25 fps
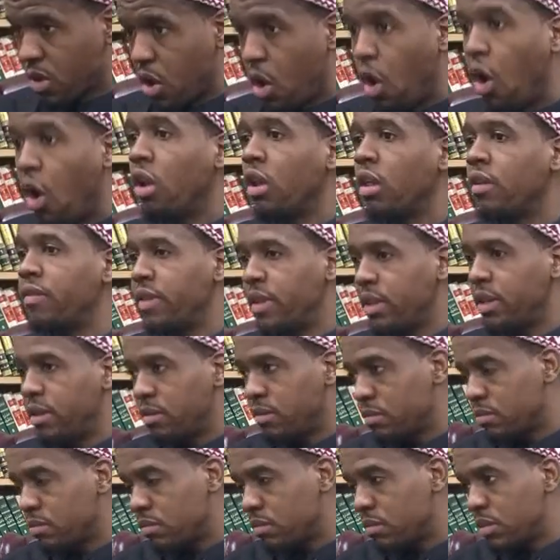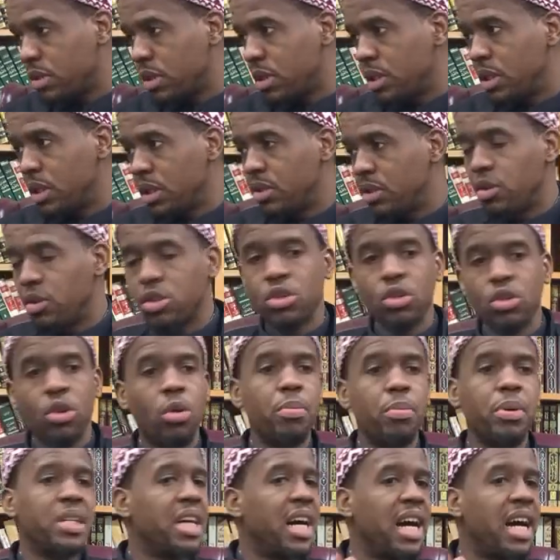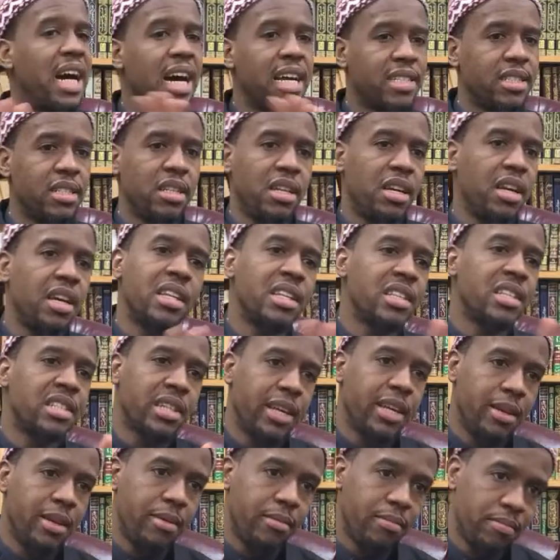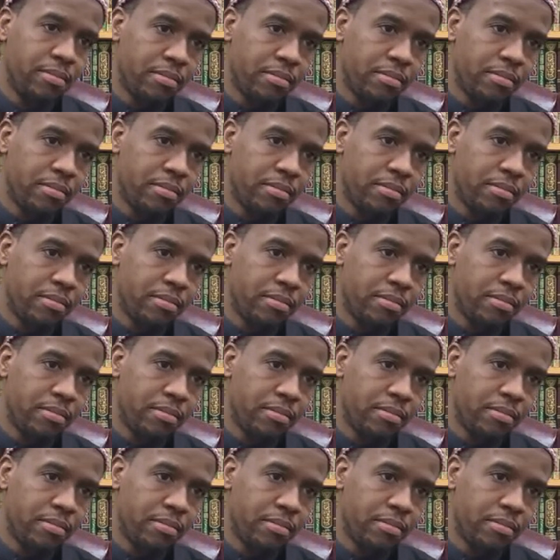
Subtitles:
All of it. There is no bid'ah hasana in Islam.